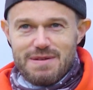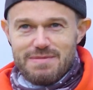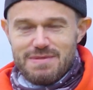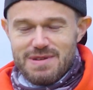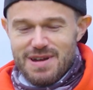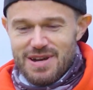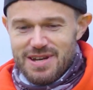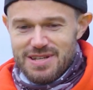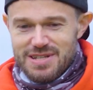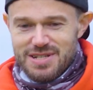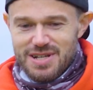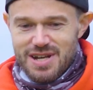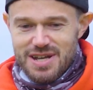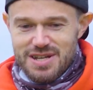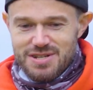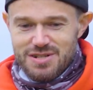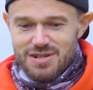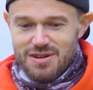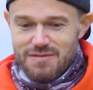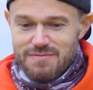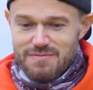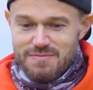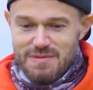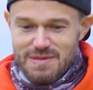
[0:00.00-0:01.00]
moment. I changed
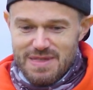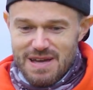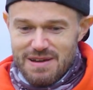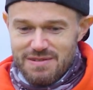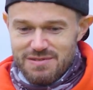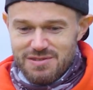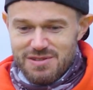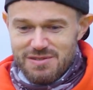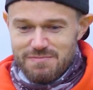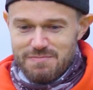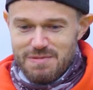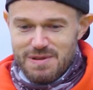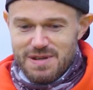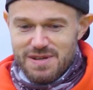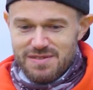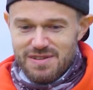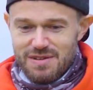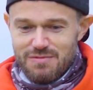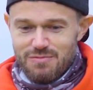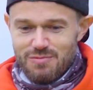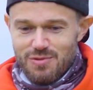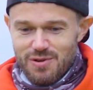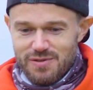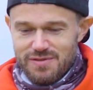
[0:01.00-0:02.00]
jobs, but that was just because
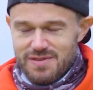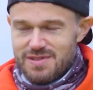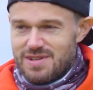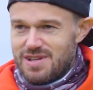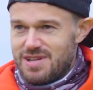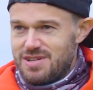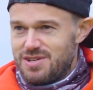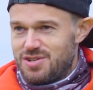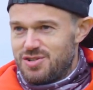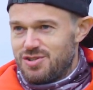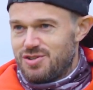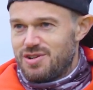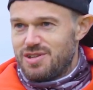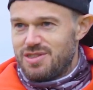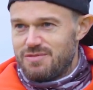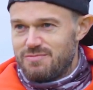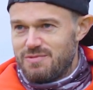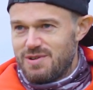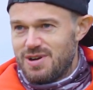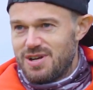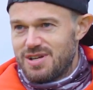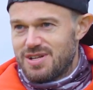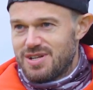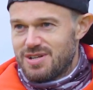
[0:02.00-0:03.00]
I wasn't enjoying the
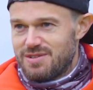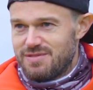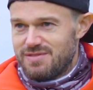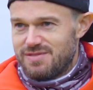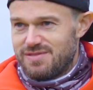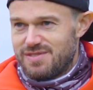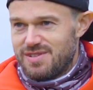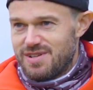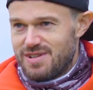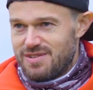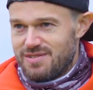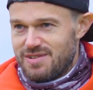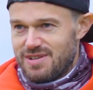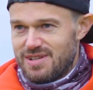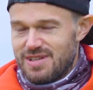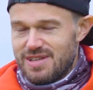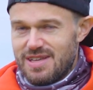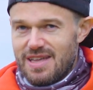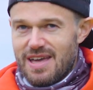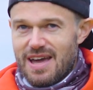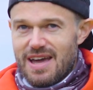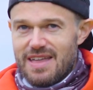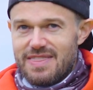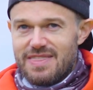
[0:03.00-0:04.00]
work I was doing,
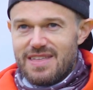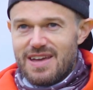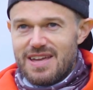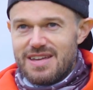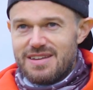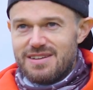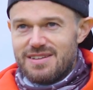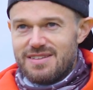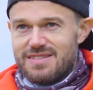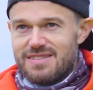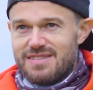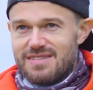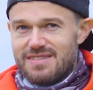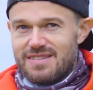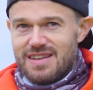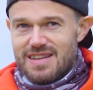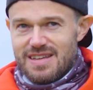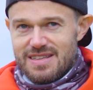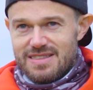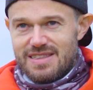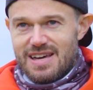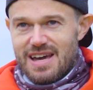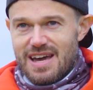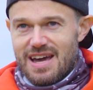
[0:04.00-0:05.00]
and they could
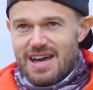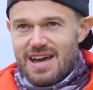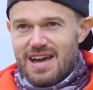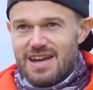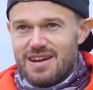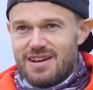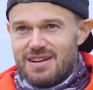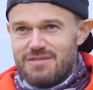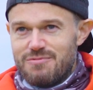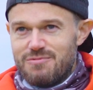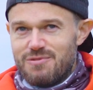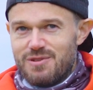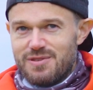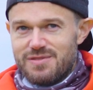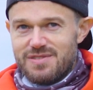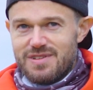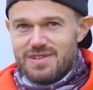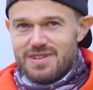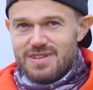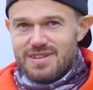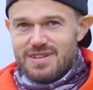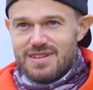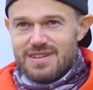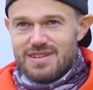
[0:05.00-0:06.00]
see that, and I
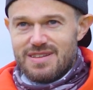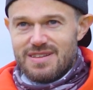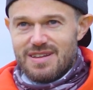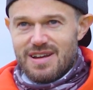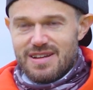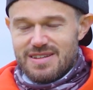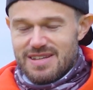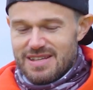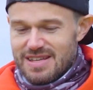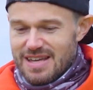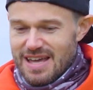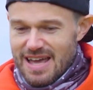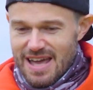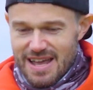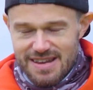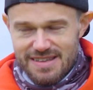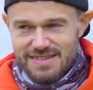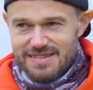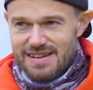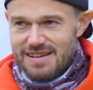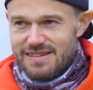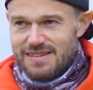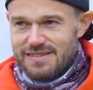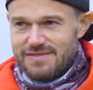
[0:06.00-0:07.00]
didn't get any
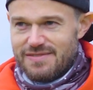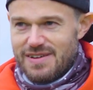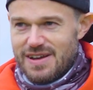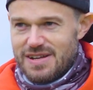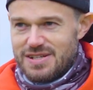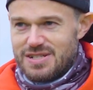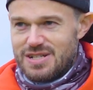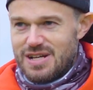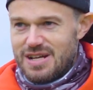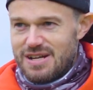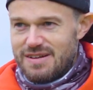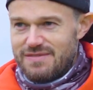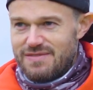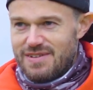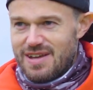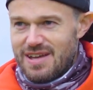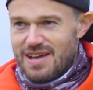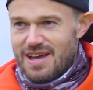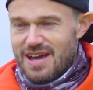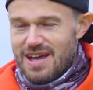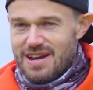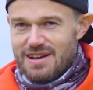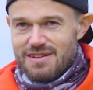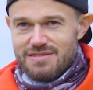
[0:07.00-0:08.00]
satisfaction out of
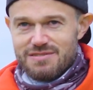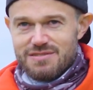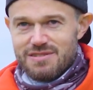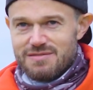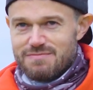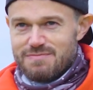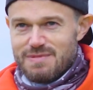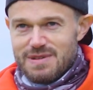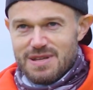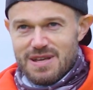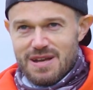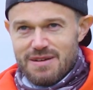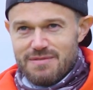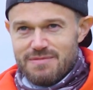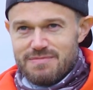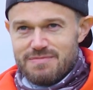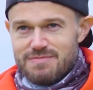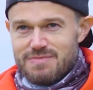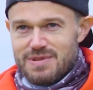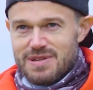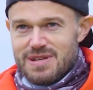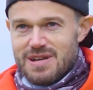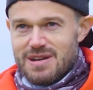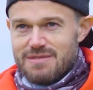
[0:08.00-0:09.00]
it, and I was just
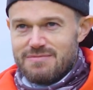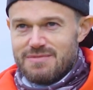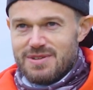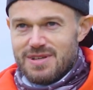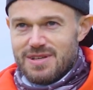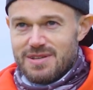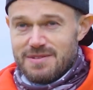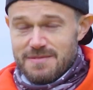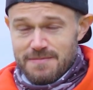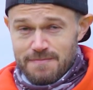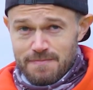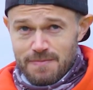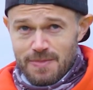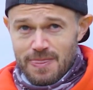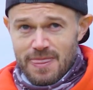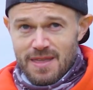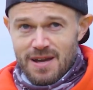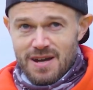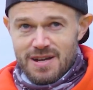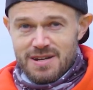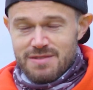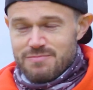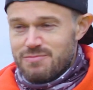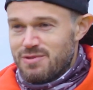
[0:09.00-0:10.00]
becoming.
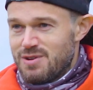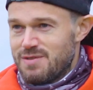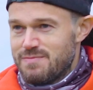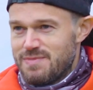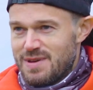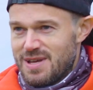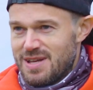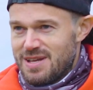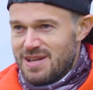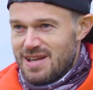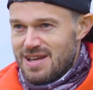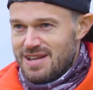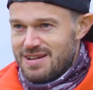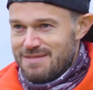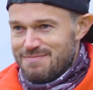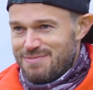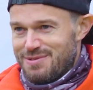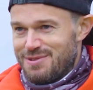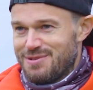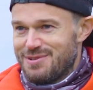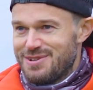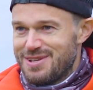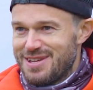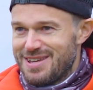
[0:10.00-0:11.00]
I didn't want to be an
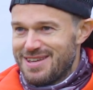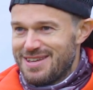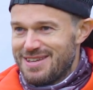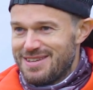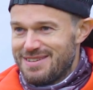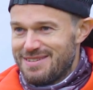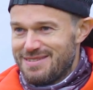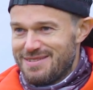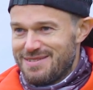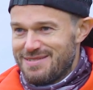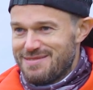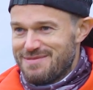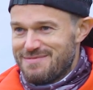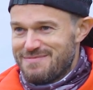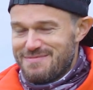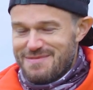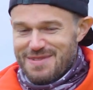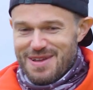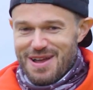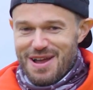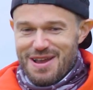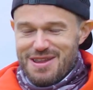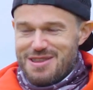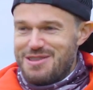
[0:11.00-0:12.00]
employee
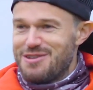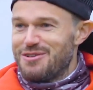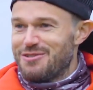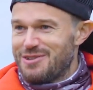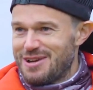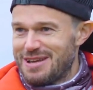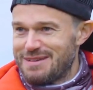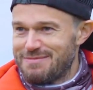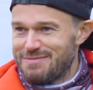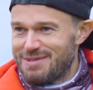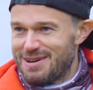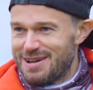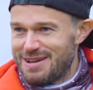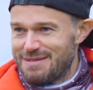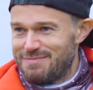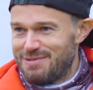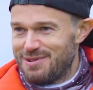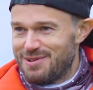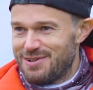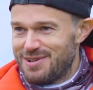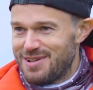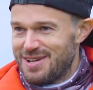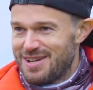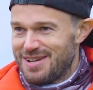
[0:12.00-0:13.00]
annoying my
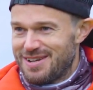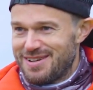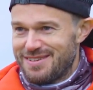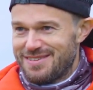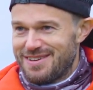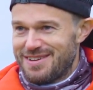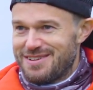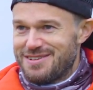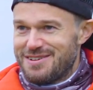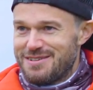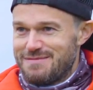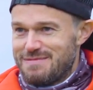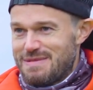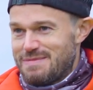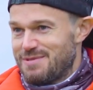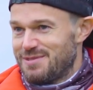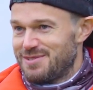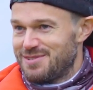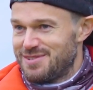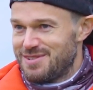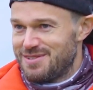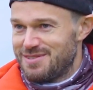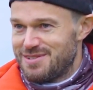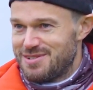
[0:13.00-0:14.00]
employer because I couldn't be
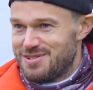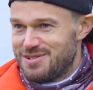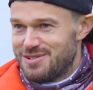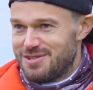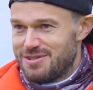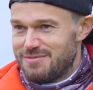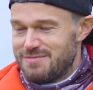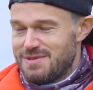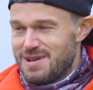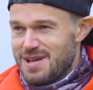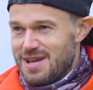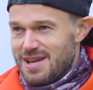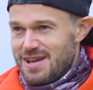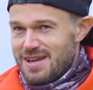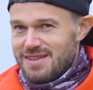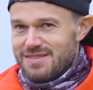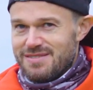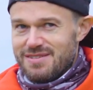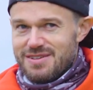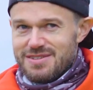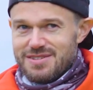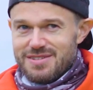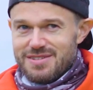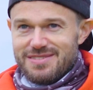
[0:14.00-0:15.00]
bothered to do the job.
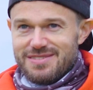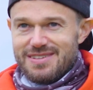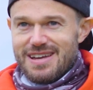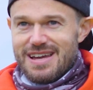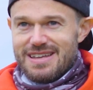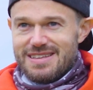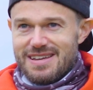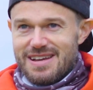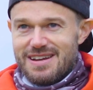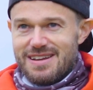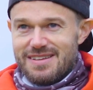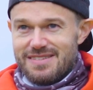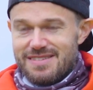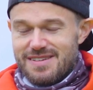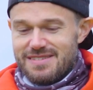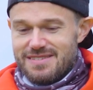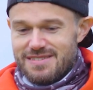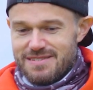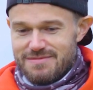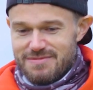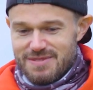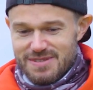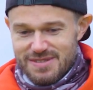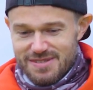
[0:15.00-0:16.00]
So I sat down and I said
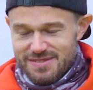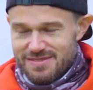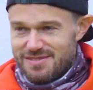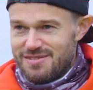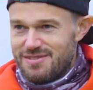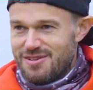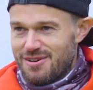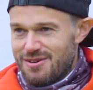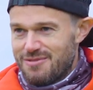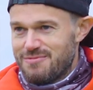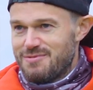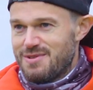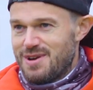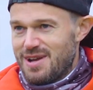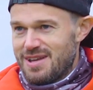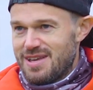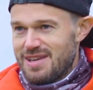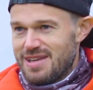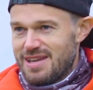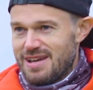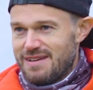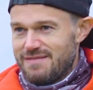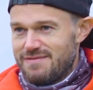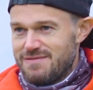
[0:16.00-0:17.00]
to them, this is not
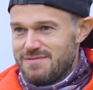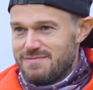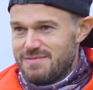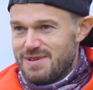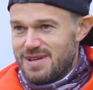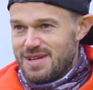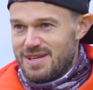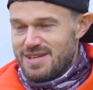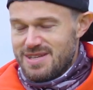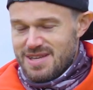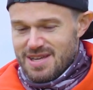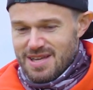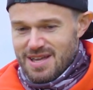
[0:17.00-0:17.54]
working out for me.